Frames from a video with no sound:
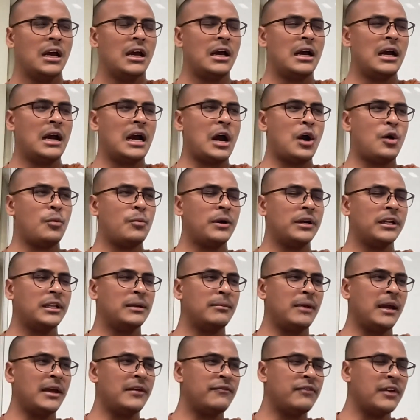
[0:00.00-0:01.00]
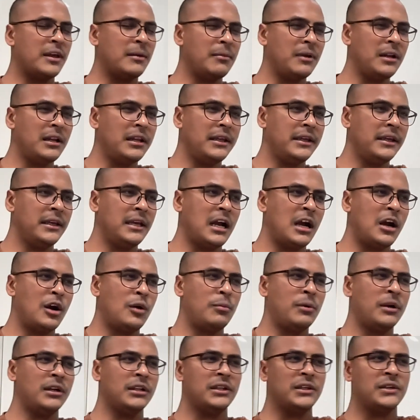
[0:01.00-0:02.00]
how about my family, how
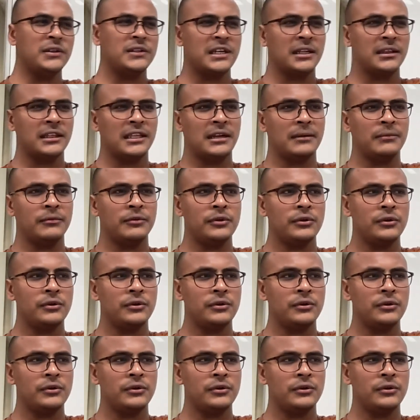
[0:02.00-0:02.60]
about this and that.